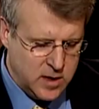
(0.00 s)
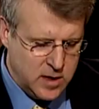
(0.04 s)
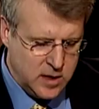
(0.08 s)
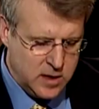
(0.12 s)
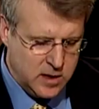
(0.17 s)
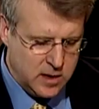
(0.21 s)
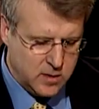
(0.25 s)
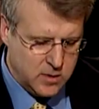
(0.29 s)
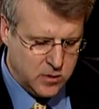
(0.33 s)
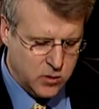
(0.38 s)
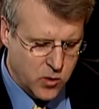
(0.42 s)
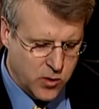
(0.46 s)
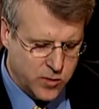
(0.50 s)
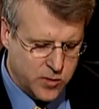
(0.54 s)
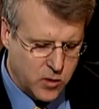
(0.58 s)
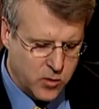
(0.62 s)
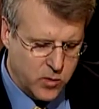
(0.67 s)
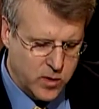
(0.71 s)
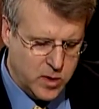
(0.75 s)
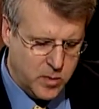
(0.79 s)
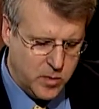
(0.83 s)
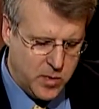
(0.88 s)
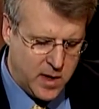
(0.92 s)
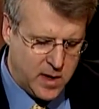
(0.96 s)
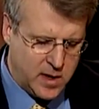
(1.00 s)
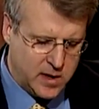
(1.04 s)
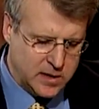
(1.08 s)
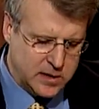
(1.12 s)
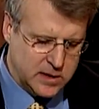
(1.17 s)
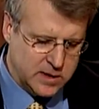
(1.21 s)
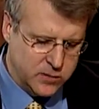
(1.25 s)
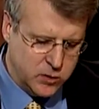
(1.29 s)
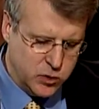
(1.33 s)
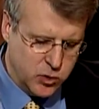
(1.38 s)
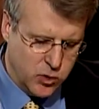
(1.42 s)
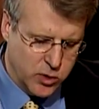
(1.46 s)
the North Korea
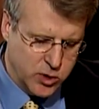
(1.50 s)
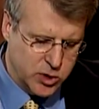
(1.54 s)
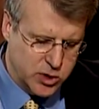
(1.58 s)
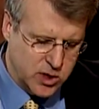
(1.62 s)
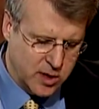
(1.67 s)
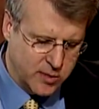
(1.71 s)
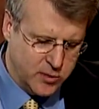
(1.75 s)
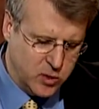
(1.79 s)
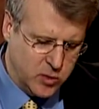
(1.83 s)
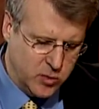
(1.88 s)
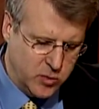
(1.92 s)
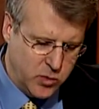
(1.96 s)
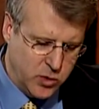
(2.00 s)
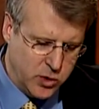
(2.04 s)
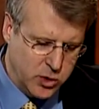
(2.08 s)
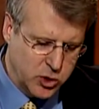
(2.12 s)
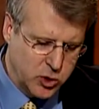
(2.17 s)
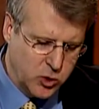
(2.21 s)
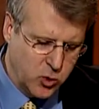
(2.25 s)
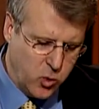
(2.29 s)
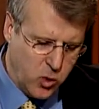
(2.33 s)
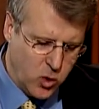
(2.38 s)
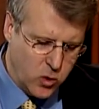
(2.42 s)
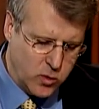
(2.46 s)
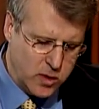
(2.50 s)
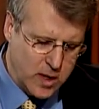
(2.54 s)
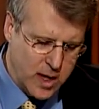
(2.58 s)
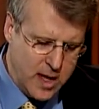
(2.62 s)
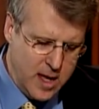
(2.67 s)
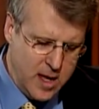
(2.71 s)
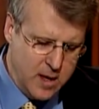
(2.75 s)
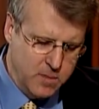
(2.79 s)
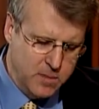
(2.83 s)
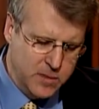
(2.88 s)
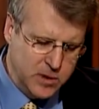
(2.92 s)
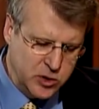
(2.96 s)
policy of George W. Bush, quote,
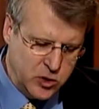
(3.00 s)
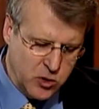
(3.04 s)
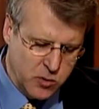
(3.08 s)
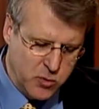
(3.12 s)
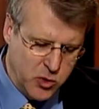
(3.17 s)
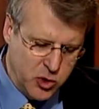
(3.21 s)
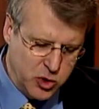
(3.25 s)
"Mr.